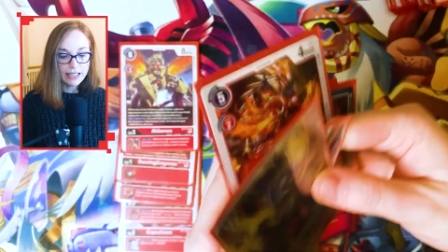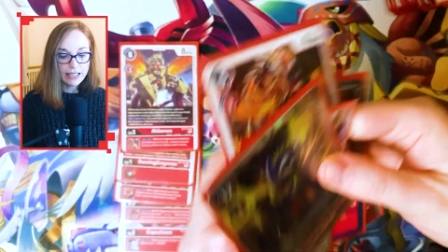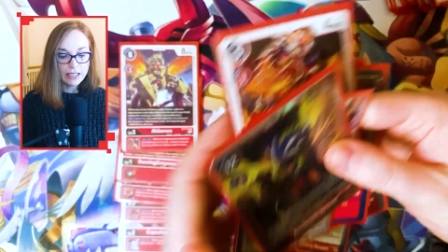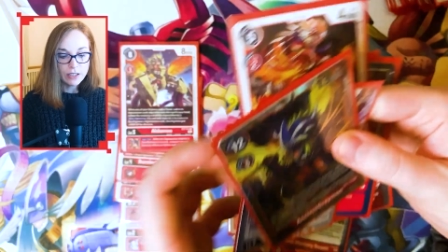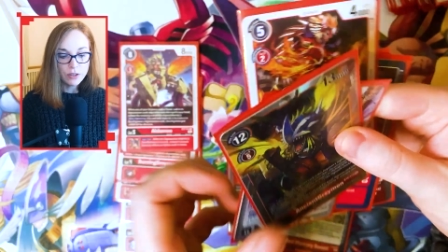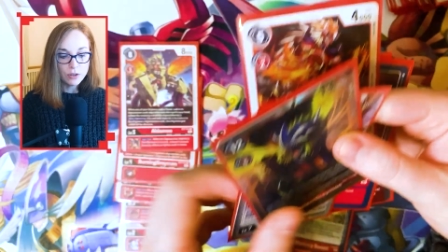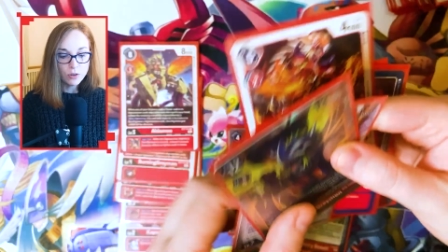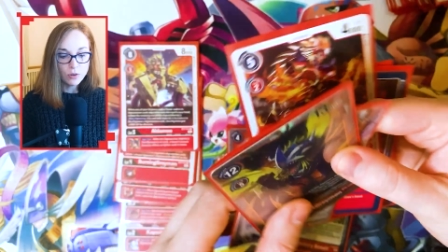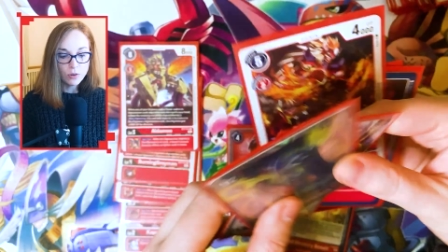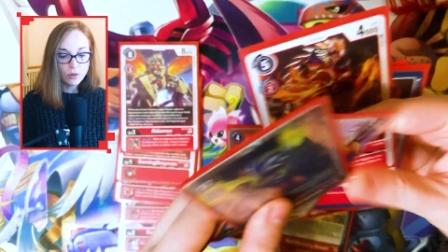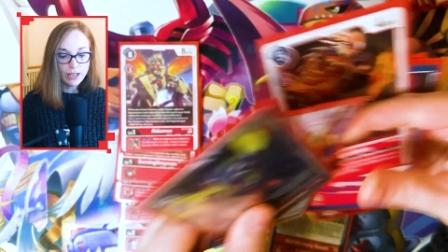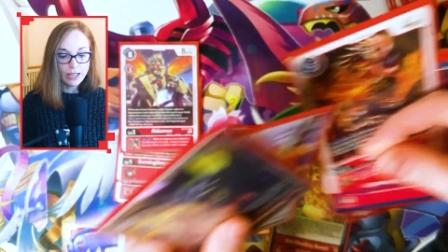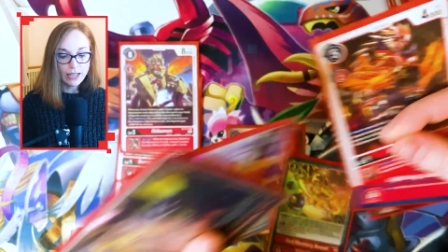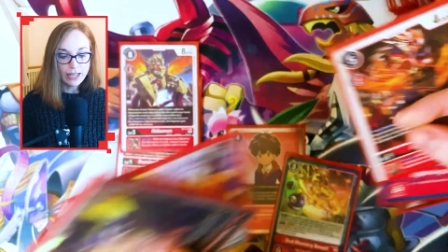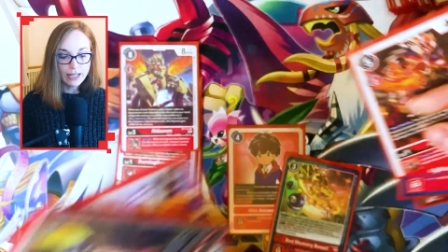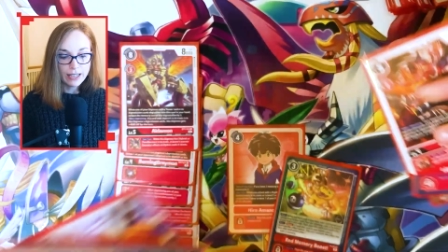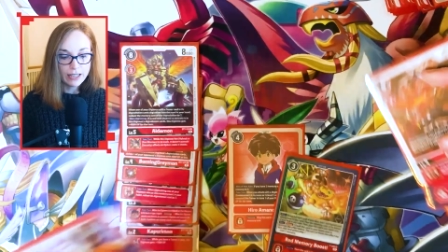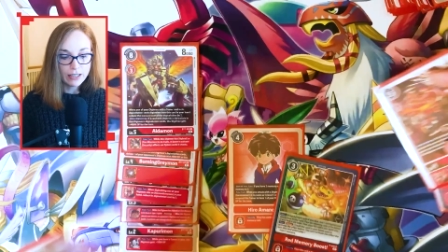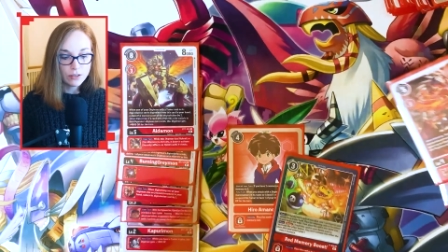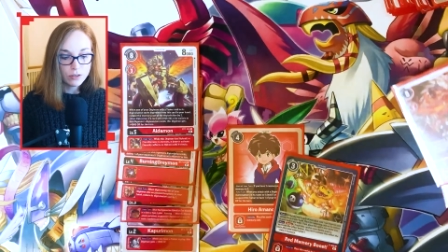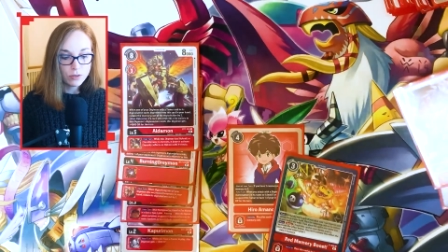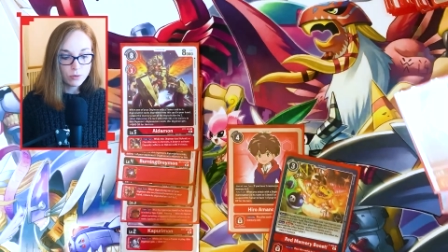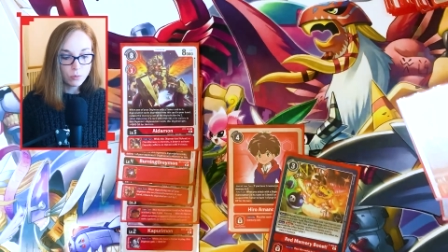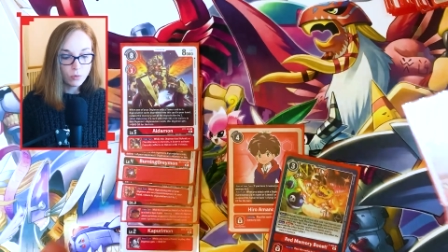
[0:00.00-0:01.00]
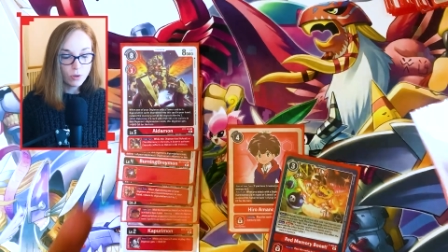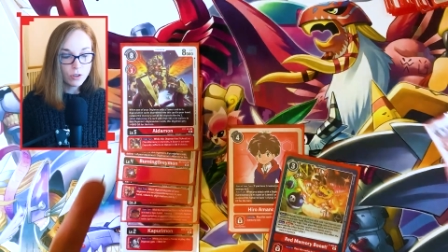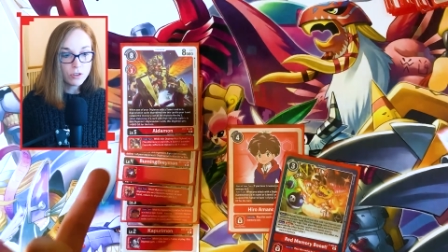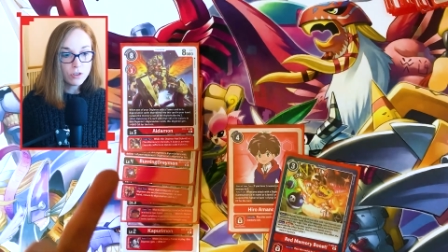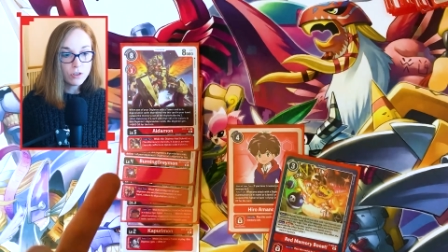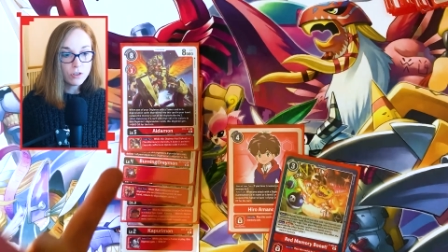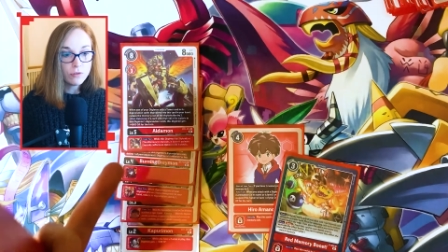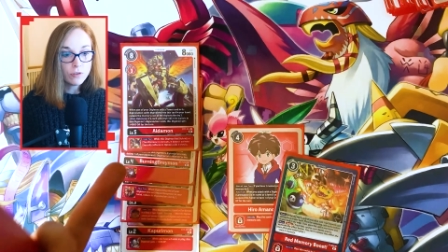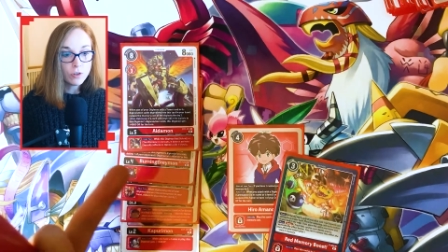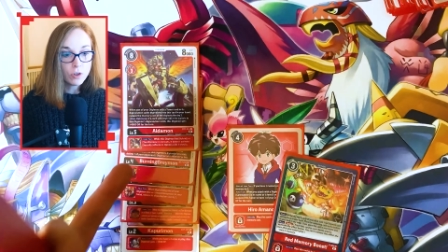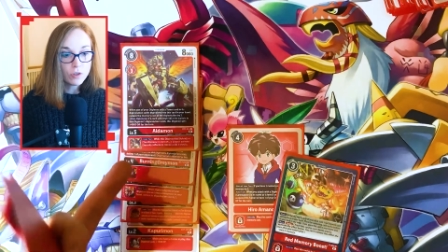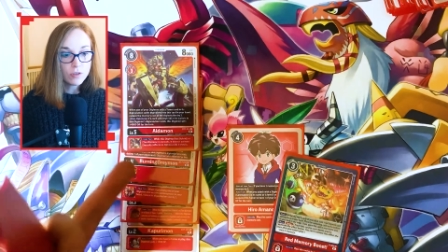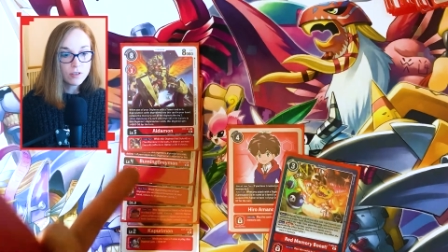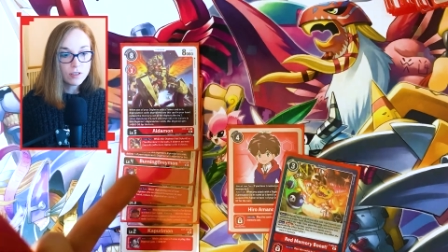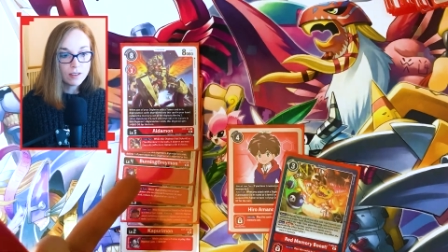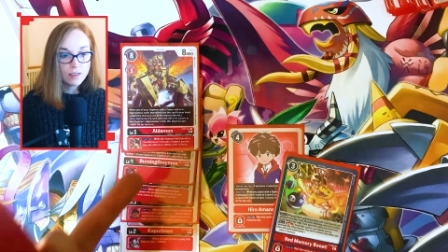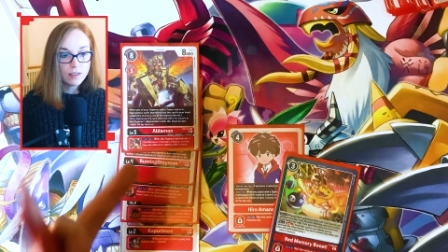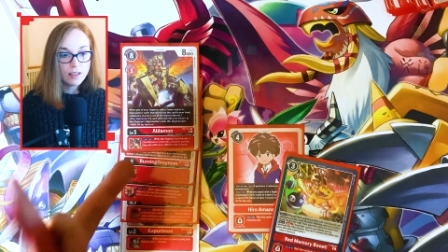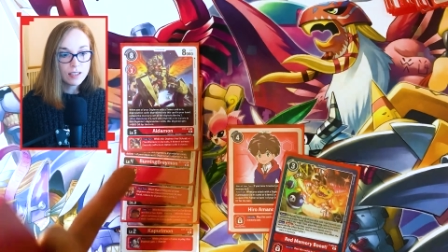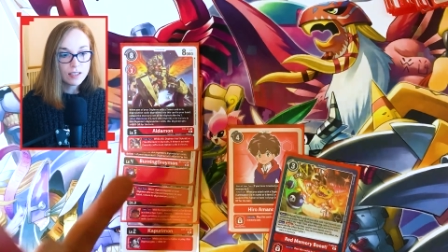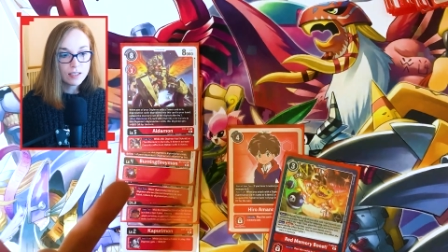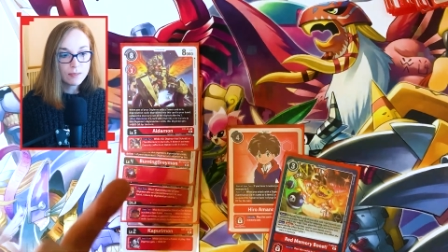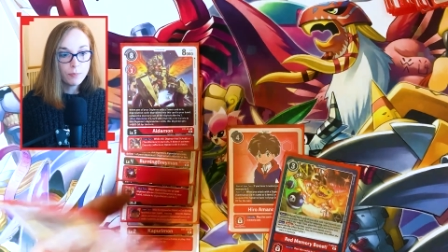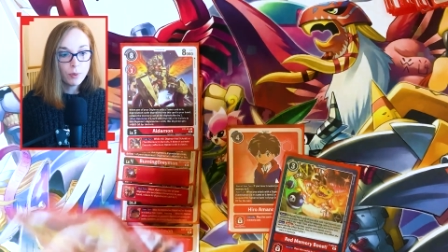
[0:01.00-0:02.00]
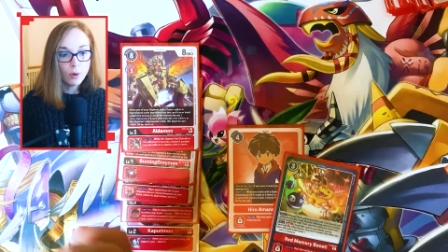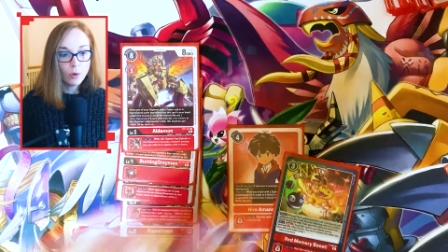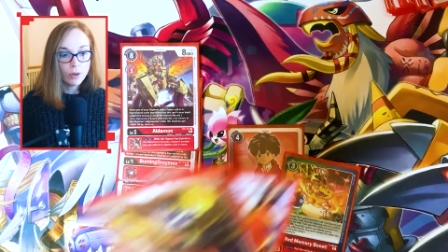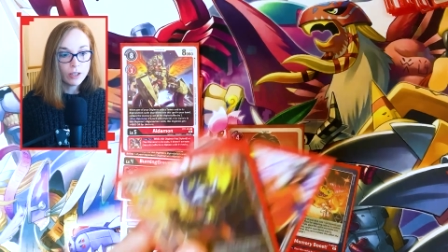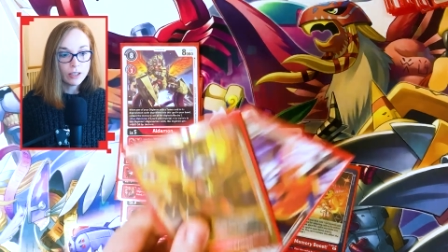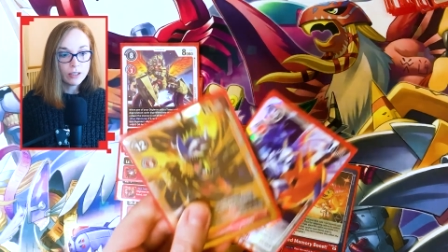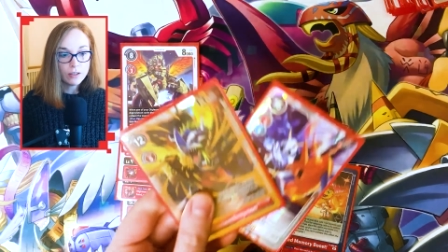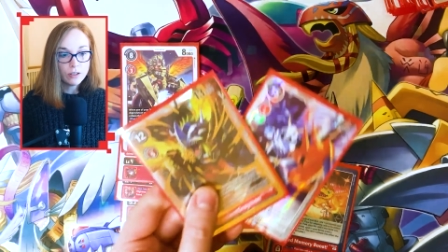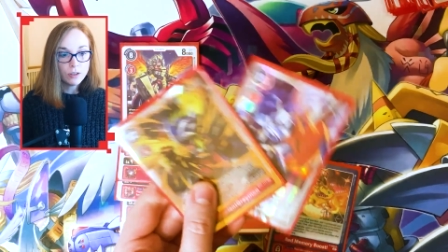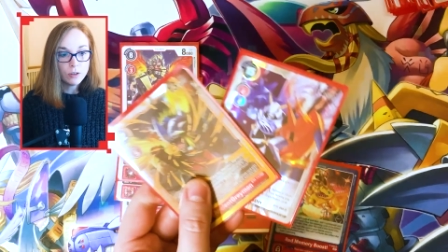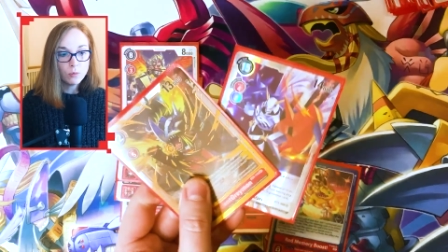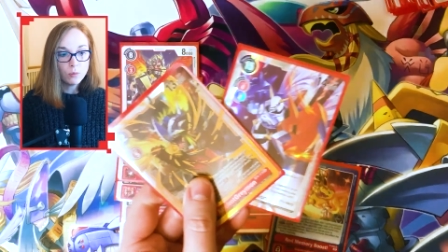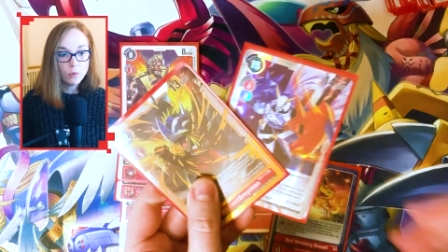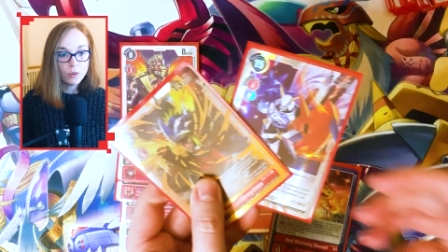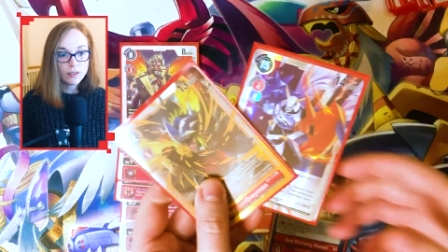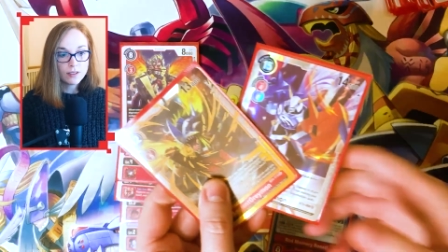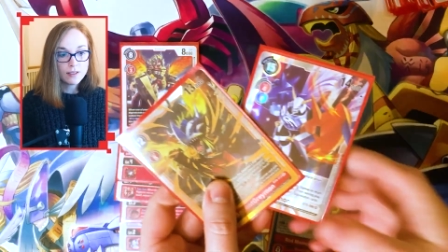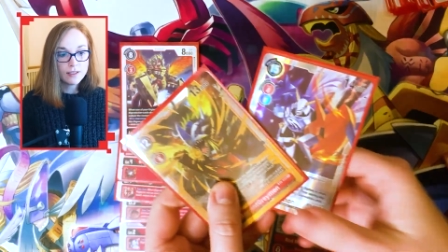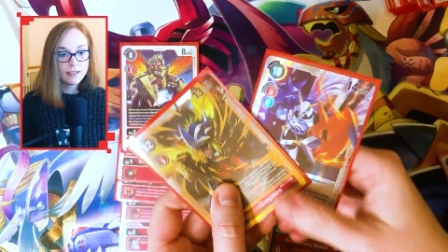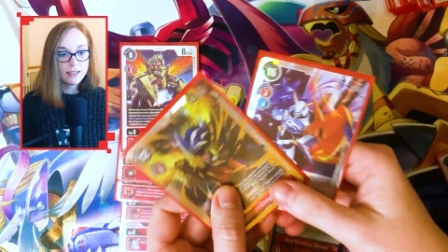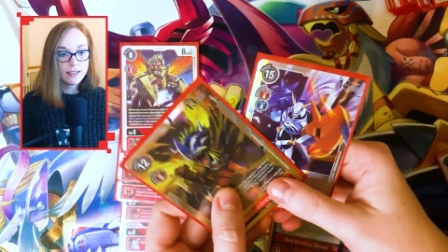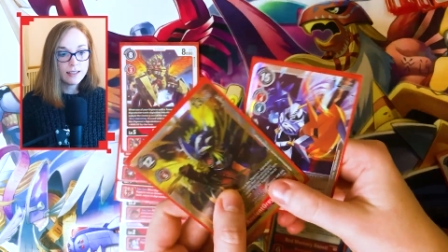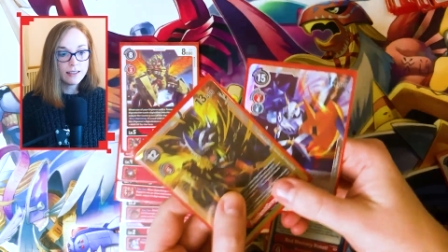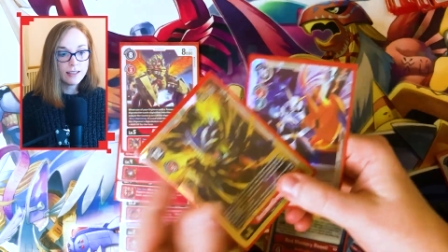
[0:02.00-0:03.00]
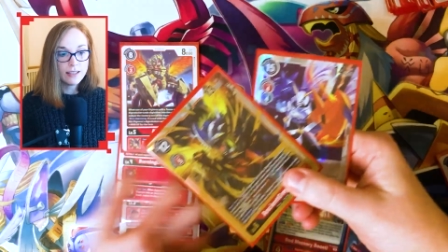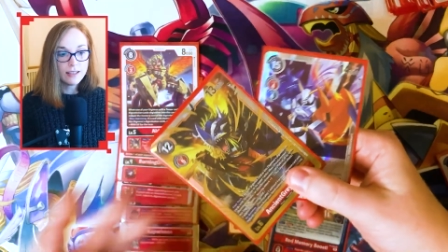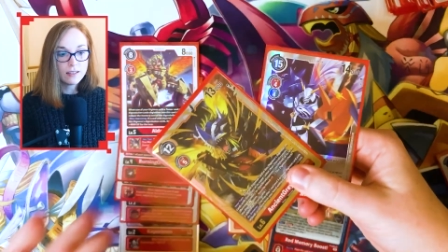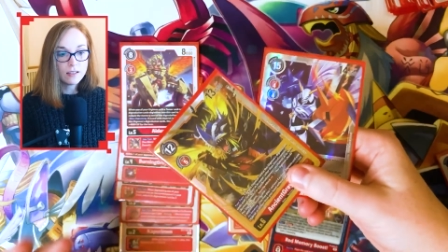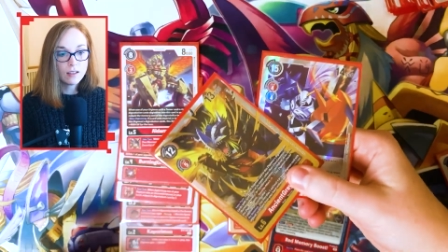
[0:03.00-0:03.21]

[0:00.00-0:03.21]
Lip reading: in your hand, once you've got to this point, you want to see these